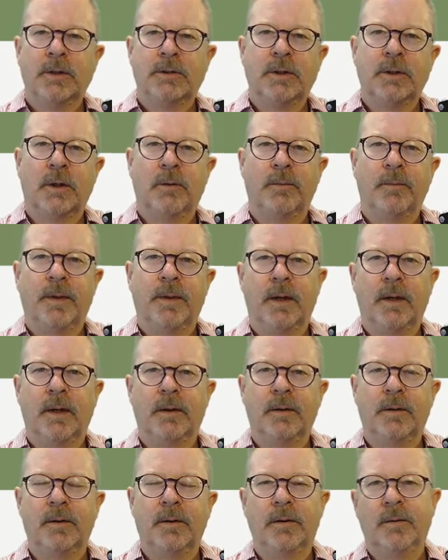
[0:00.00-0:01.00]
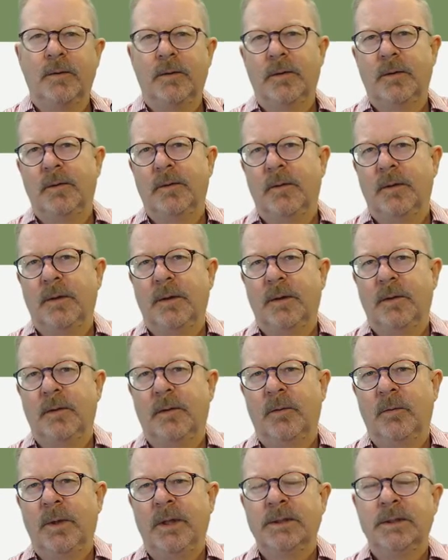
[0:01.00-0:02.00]
So
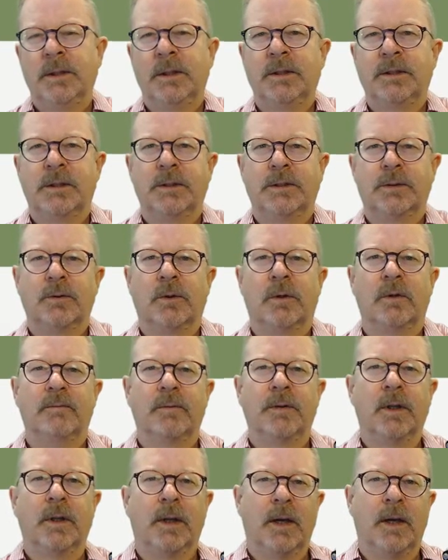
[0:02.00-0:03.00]
the reason this is sort of,